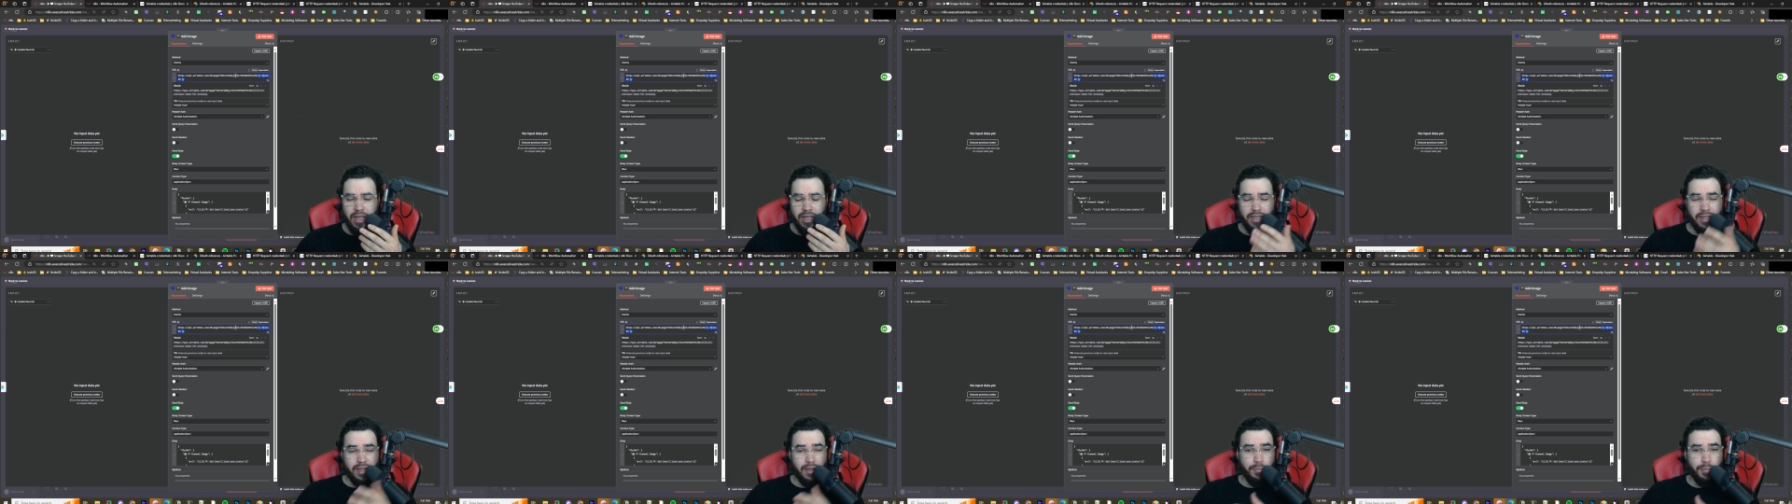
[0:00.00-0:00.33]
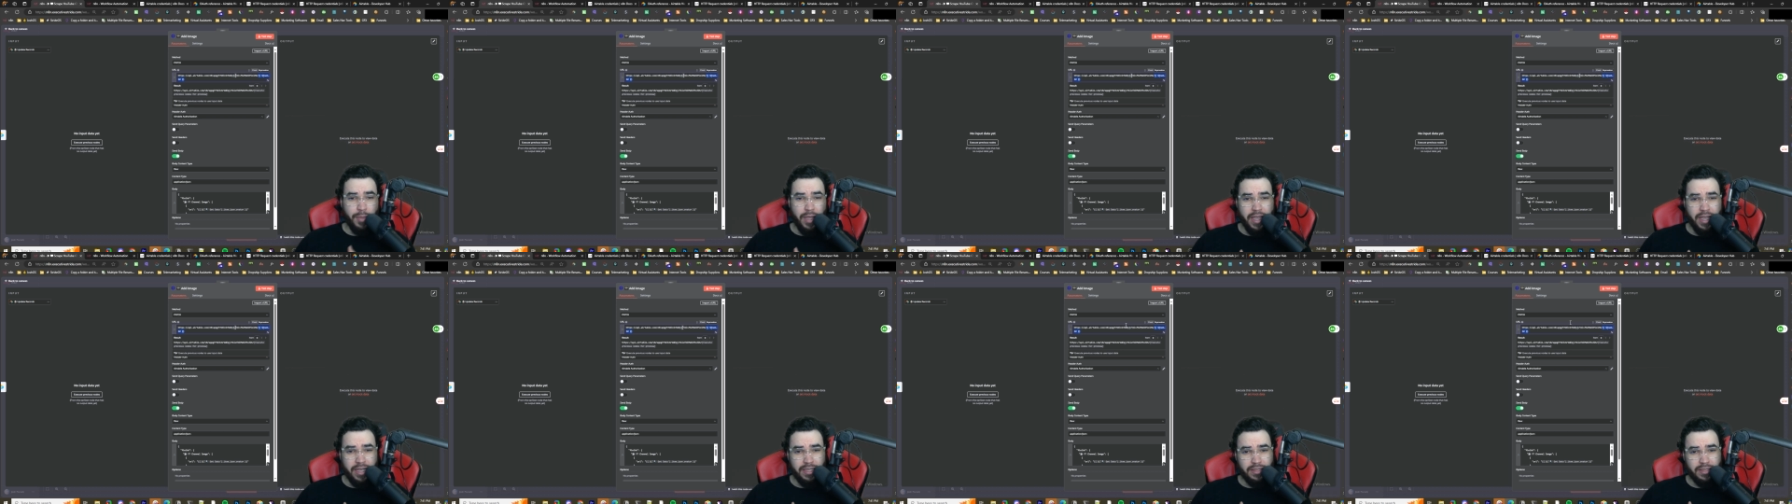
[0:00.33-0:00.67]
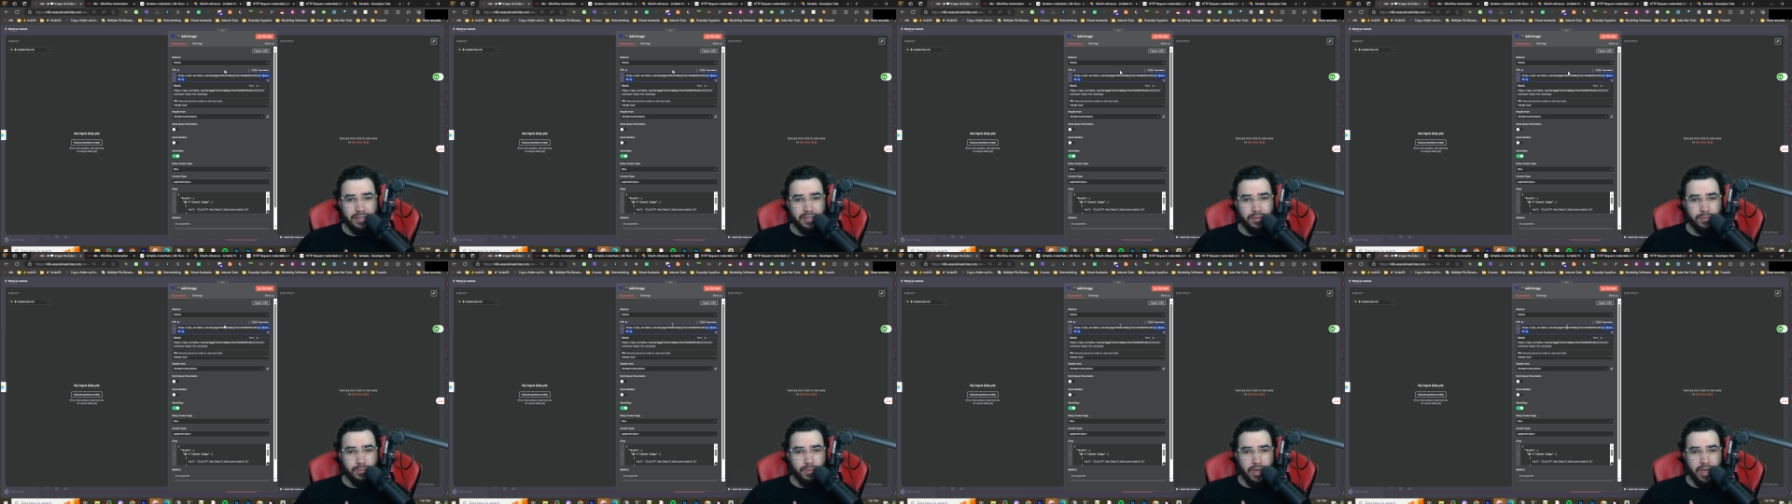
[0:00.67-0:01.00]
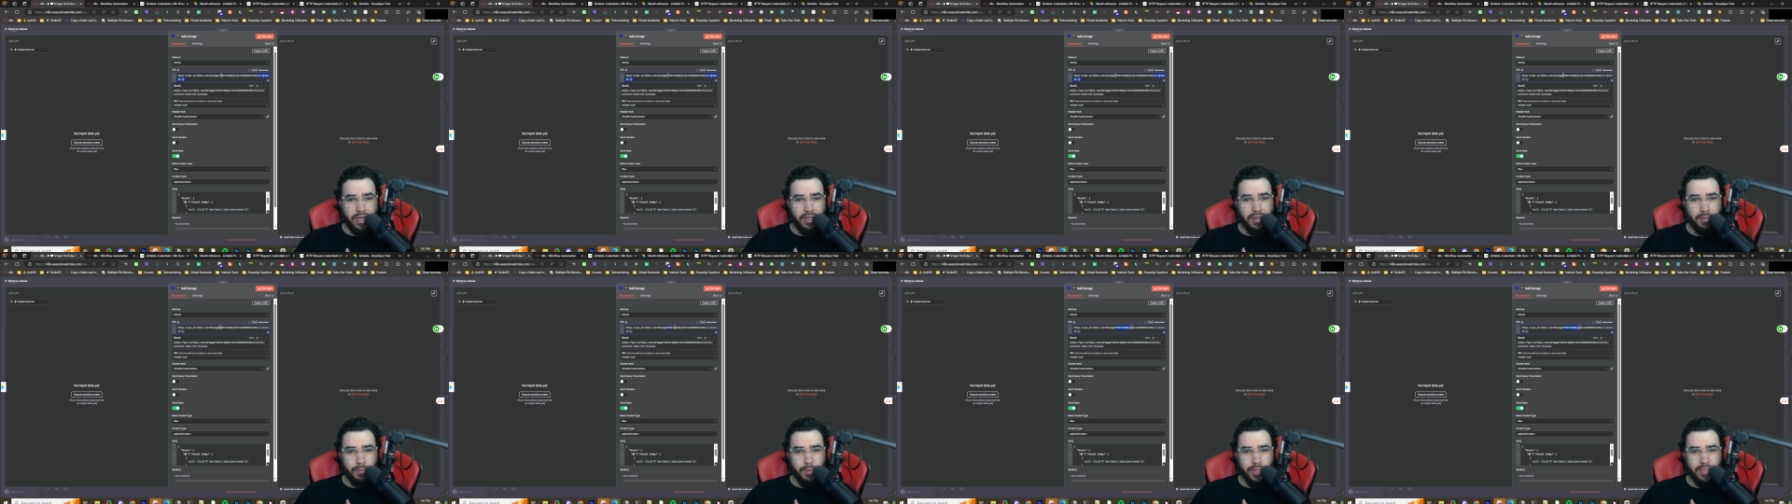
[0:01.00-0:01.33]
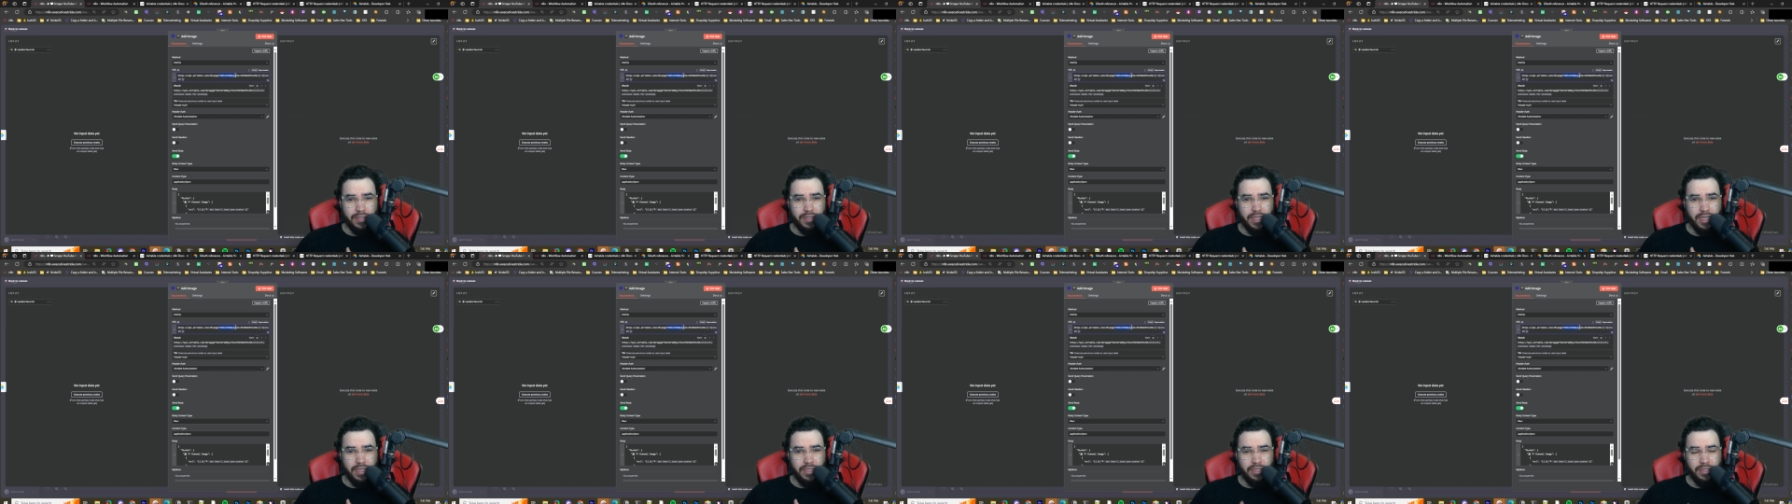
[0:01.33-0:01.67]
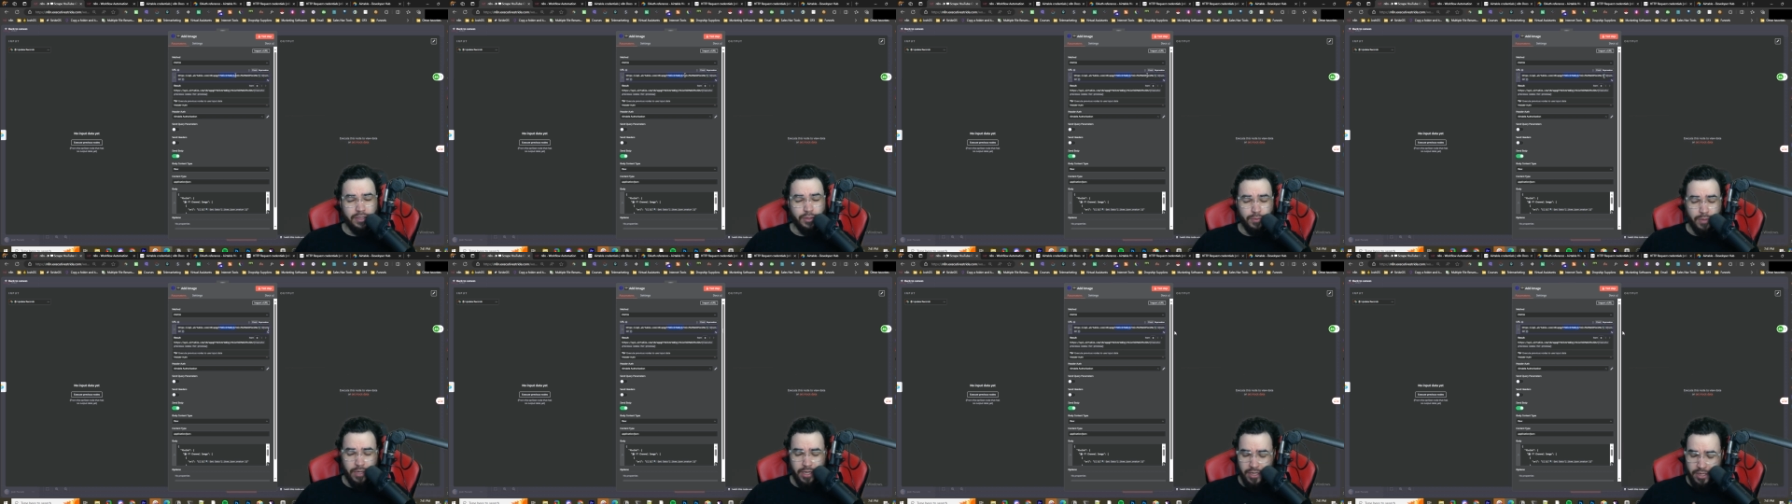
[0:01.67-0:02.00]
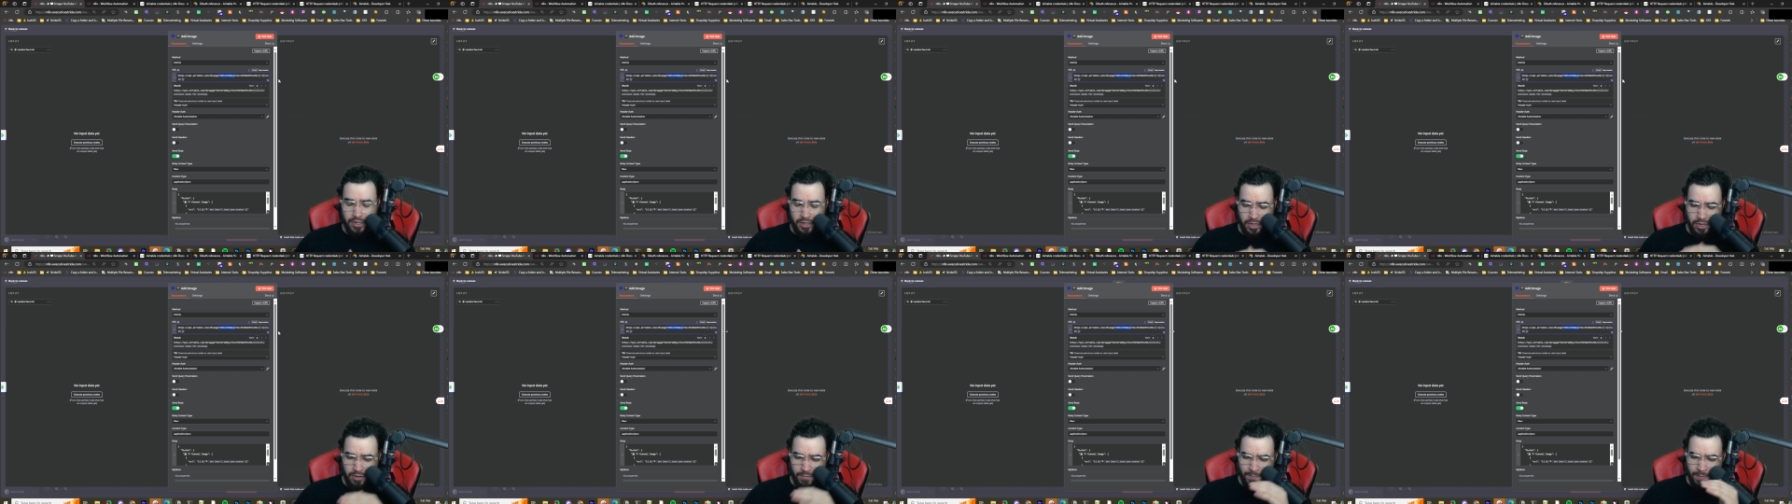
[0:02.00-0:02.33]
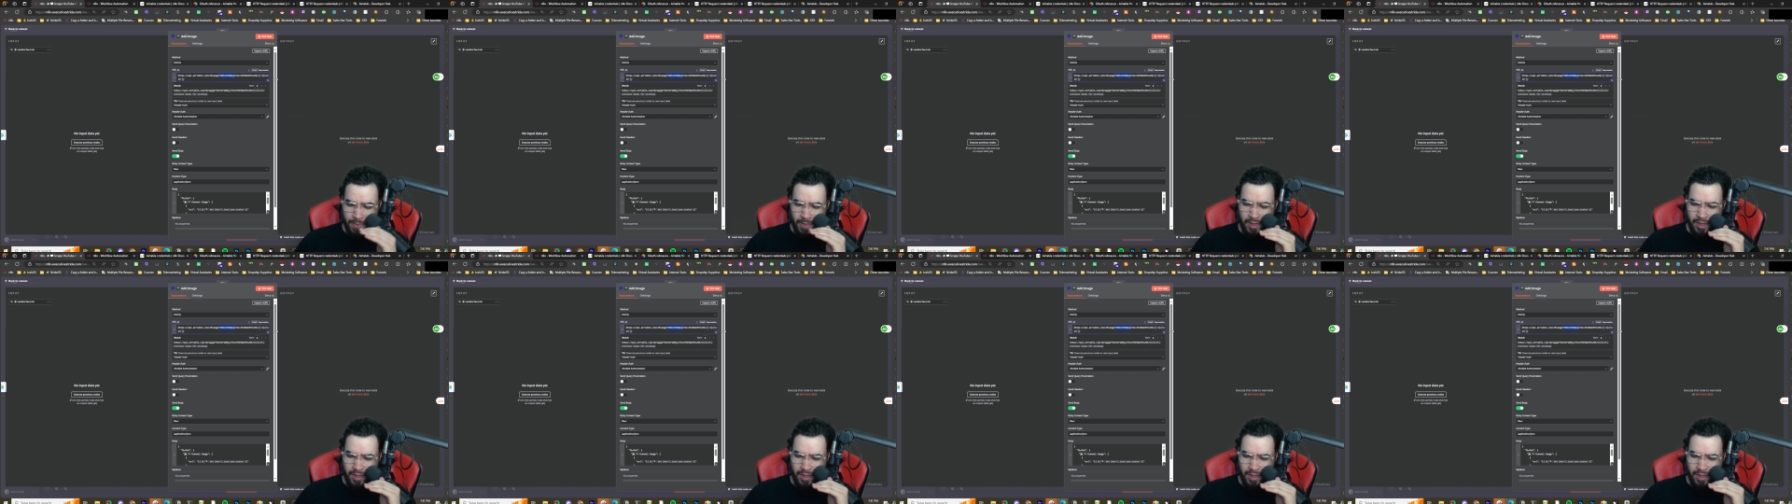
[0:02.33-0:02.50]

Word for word: in the base, right? The base I D is right here.